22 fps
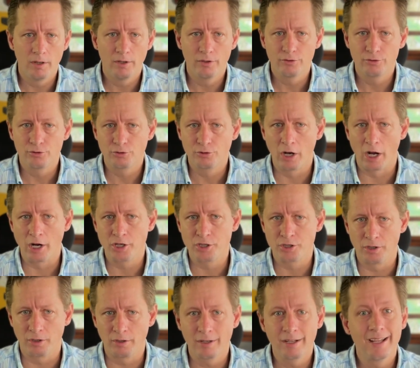
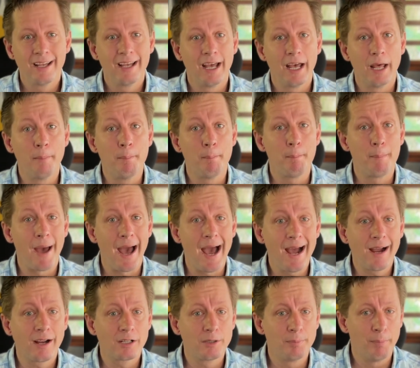structured, and
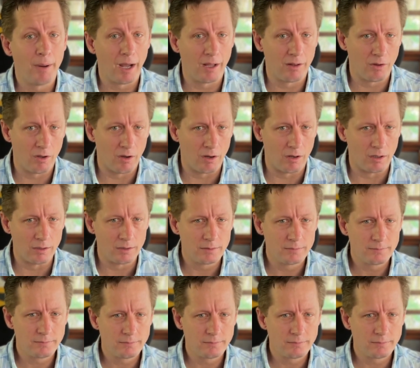backed by law.